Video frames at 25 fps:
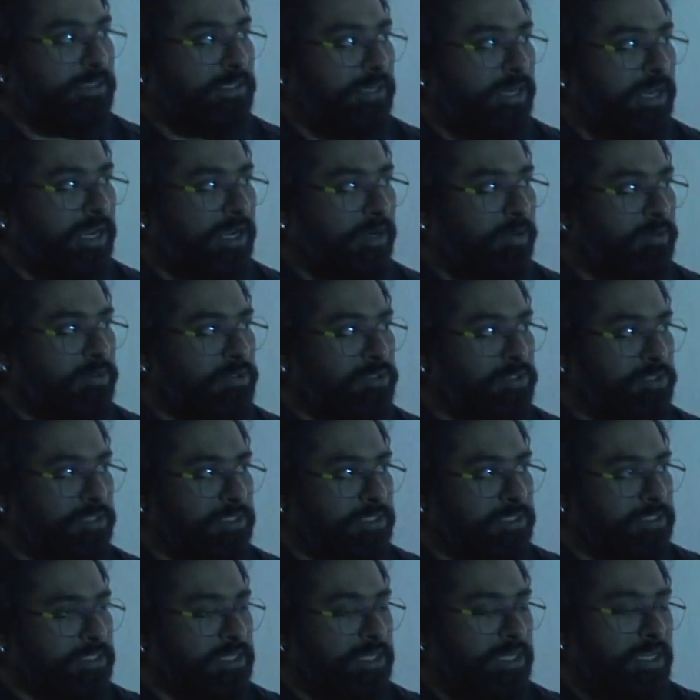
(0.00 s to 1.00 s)

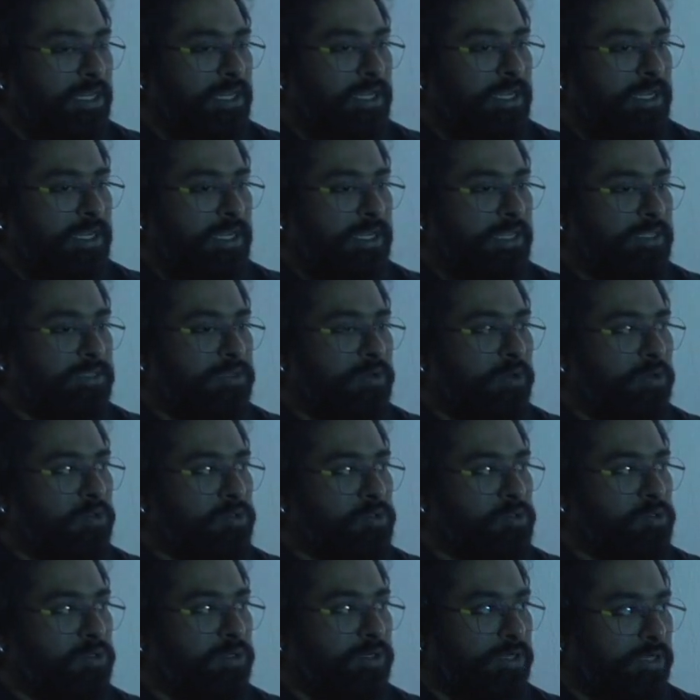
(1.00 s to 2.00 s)
languages is
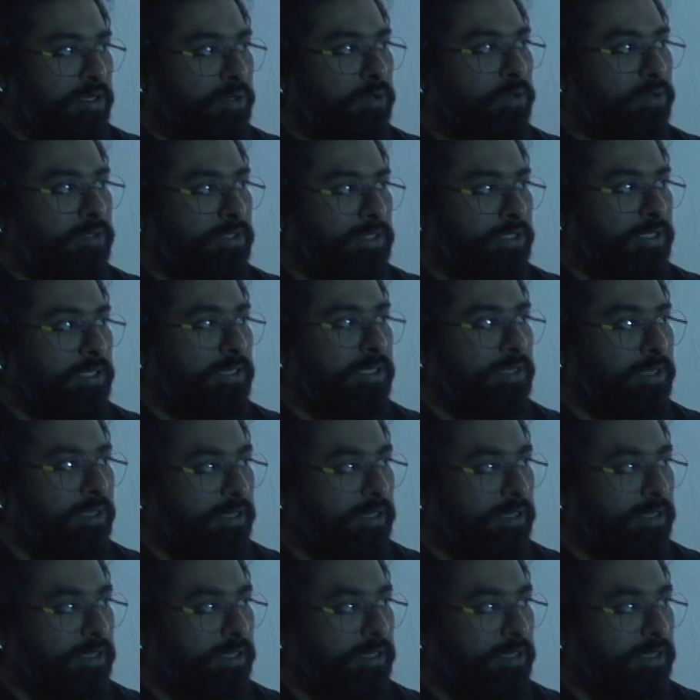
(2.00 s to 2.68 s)
also a colonial